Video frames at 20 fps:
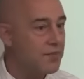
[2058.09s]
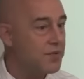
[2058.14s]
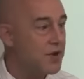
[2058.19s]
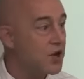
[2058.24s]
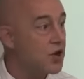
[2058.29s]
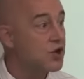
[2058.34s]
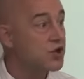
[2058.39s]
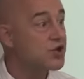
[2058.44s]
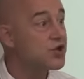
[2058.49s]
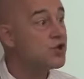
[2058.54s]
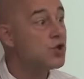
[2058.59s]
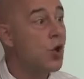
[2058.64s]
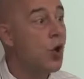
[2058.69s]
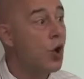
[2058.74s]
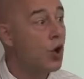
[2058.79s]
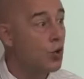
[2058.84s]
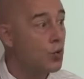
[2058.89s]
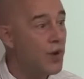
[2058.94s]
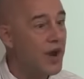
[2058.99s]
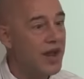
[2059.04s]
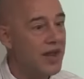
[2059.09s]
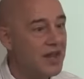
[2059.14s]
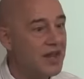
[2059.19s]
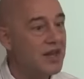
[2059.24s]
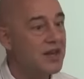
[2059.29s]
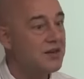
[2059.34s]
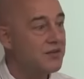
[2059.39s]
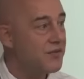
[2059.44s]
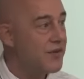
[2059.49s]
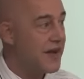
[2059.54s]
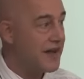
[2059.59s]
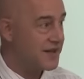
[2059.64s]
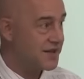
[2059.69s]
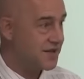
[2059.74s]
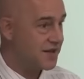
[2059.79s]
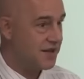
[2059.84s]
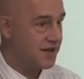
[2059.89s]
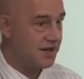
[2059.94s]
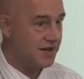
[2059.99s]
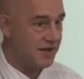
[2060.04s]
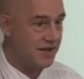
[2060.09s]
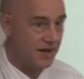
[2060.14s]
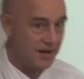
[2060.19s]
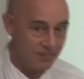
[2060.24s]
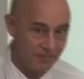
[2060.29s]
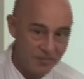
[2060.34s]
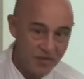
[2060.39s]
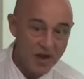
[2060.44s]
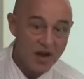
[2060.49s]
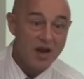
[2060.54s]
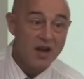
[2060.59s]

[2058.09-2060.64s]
because Norway invested in them.